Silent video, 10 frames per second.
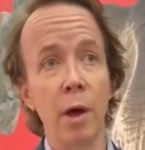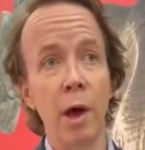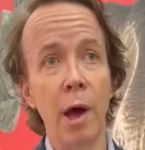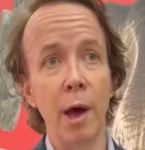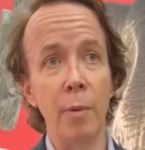
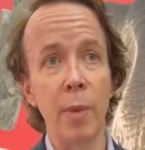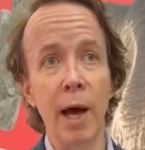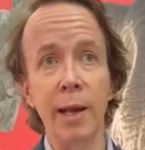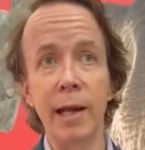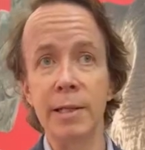
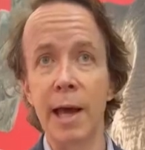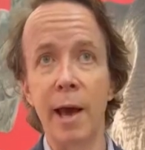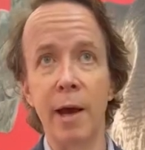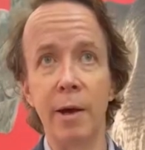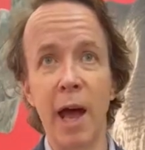And that's
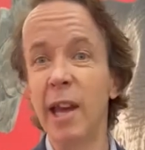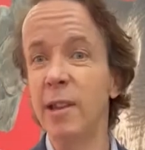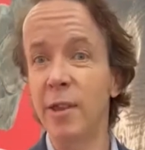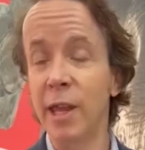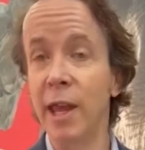our
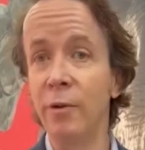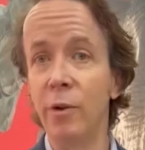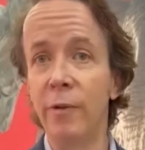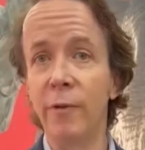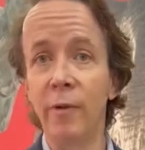8th year
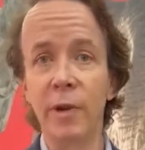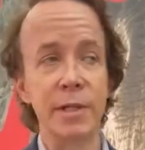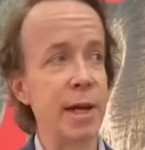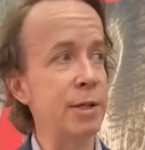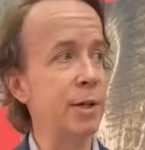of
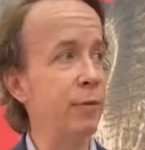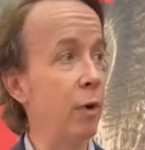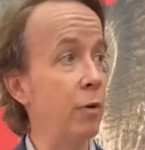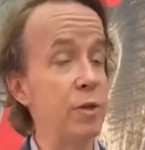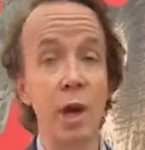consecutive
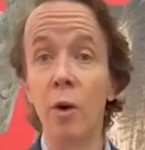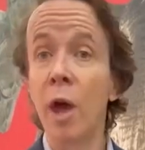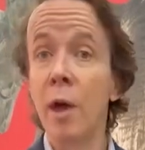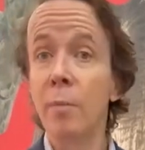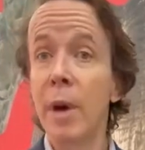growth. So
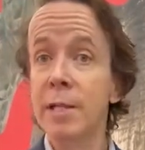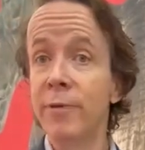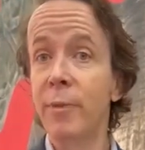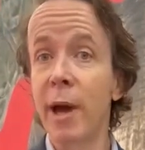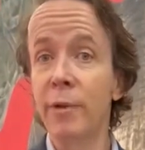massive
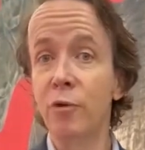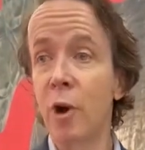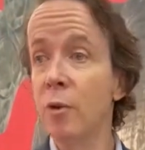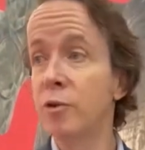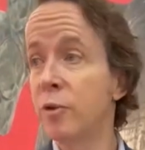amount of
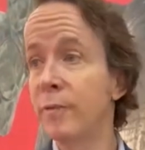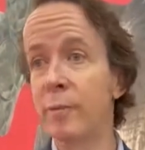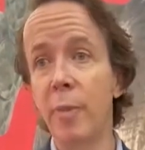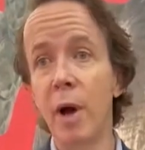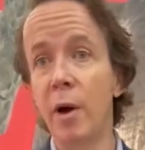growth driven
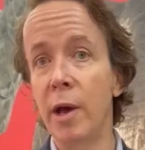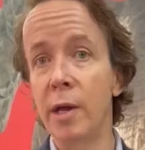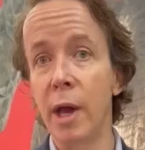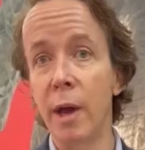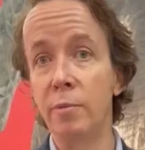by
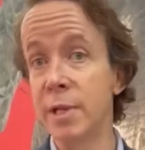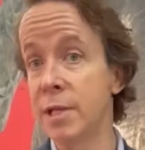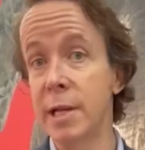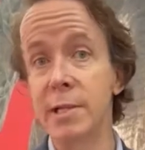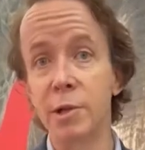
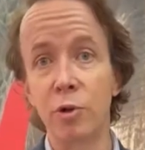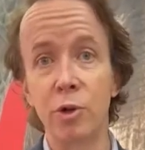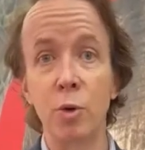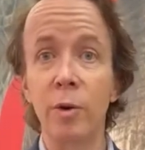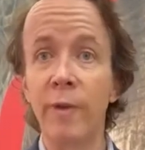successes
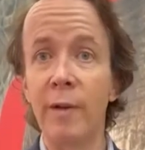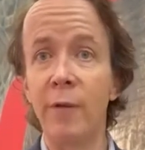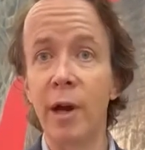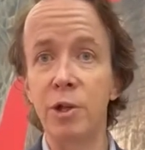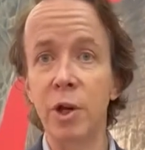across all of our
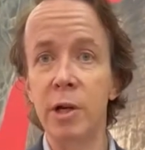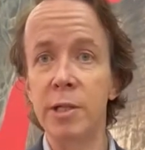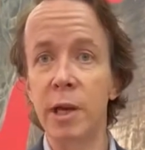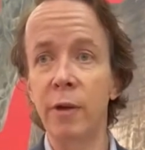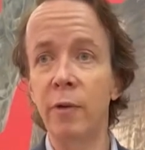
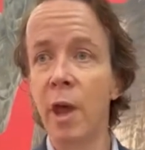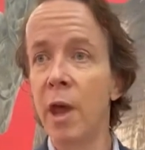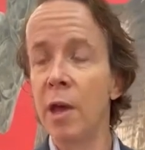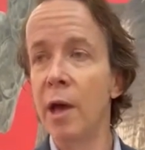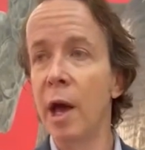franchises,
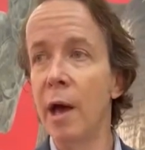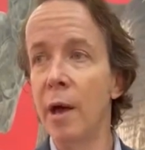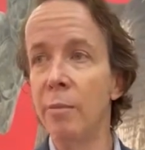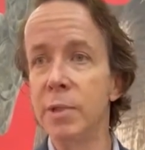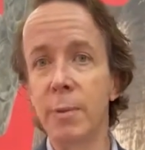
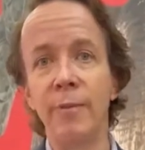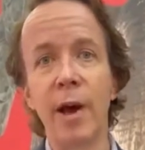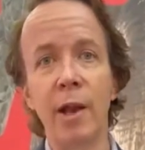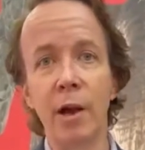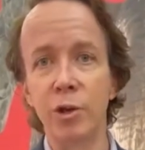some of
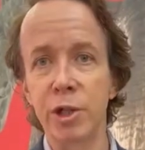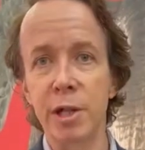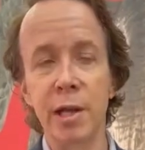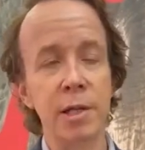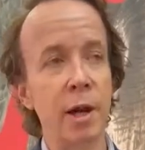our larger
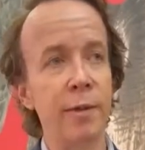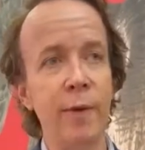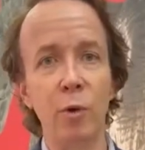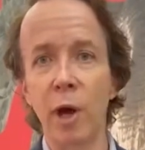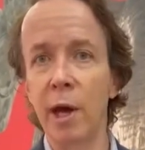sets like the
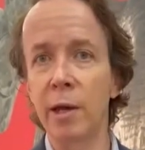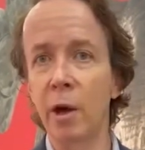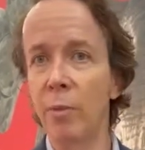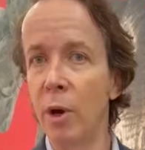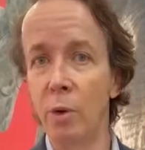
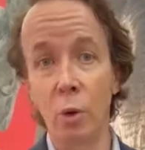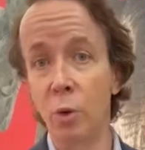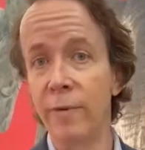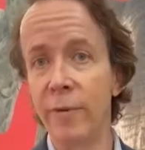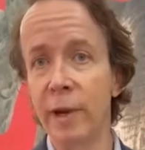Volcano, but all
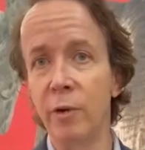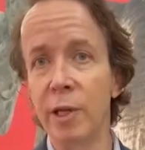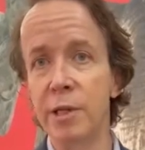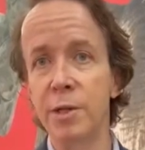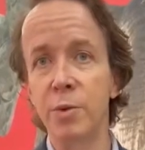the
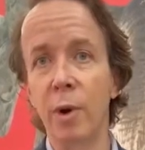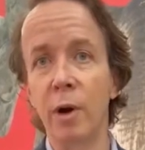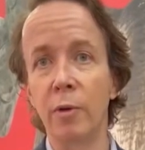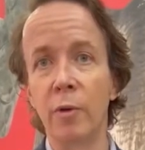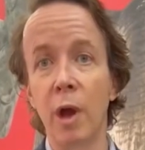figurines as
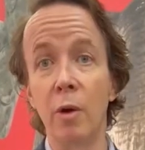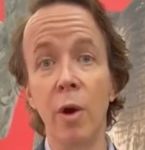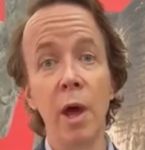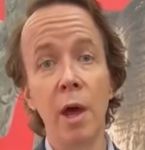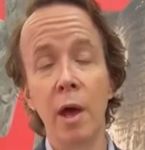well. So
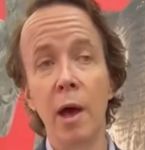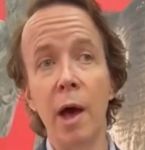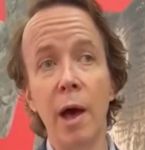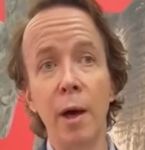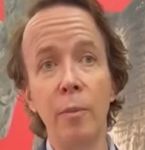
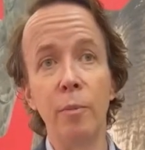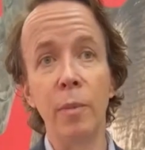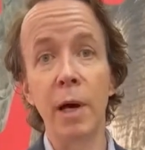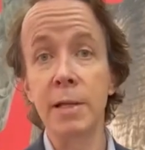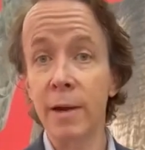
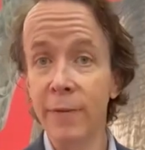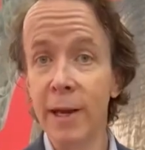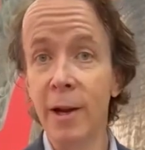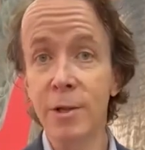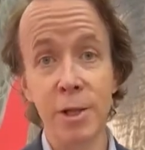a tough
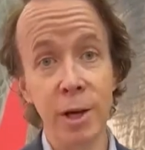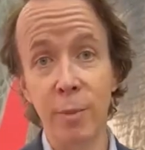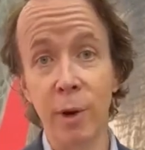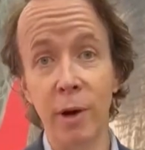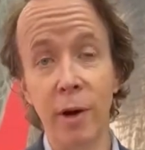year last year,
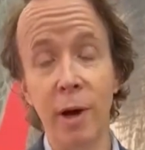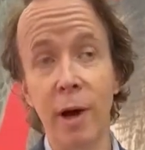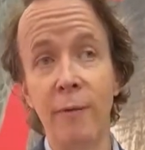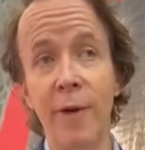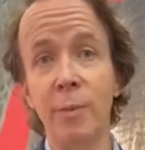but
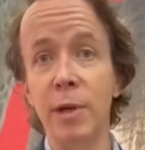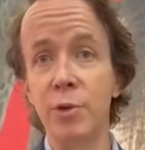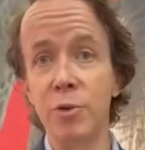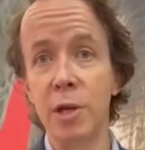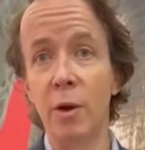a fabulous
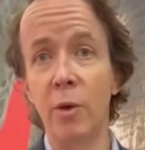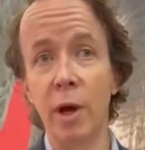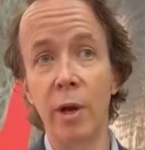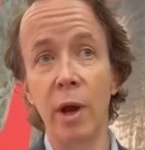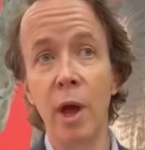result,
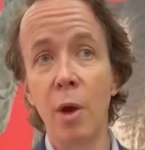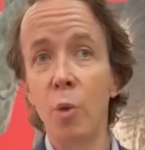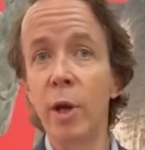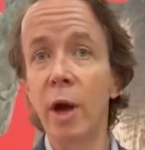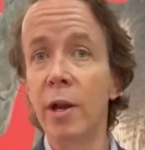and
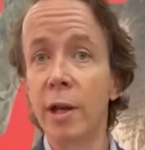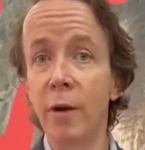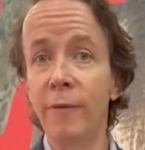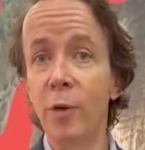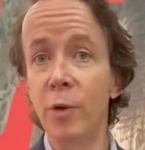we kind of
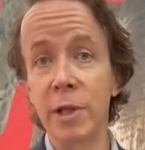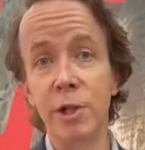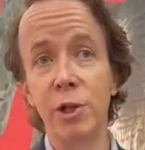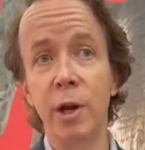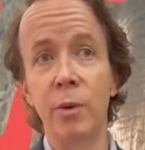go forward
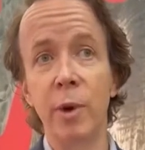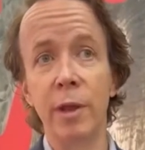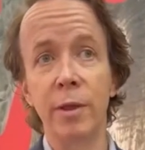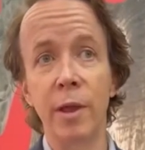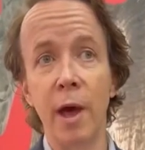this year
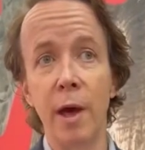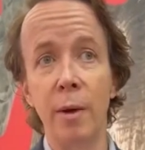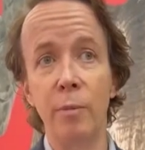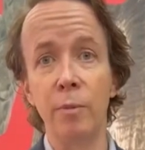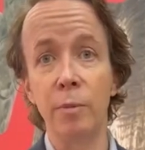with
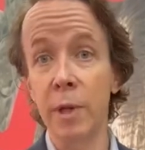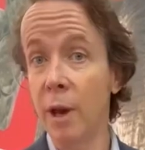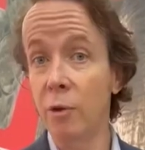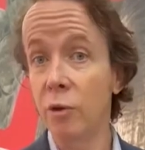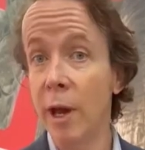
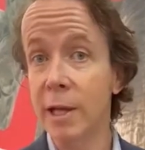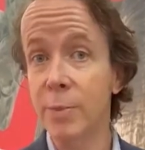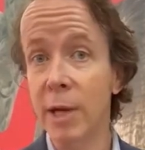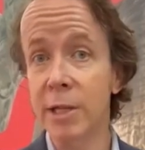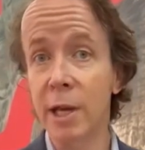great
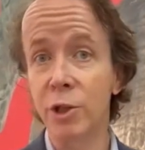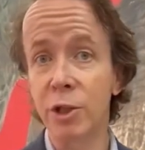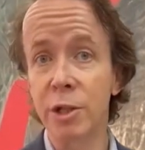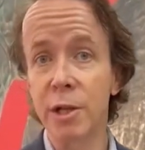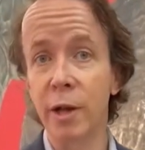
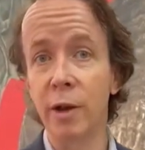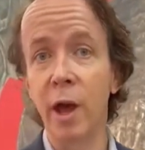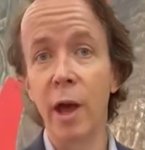expectations, and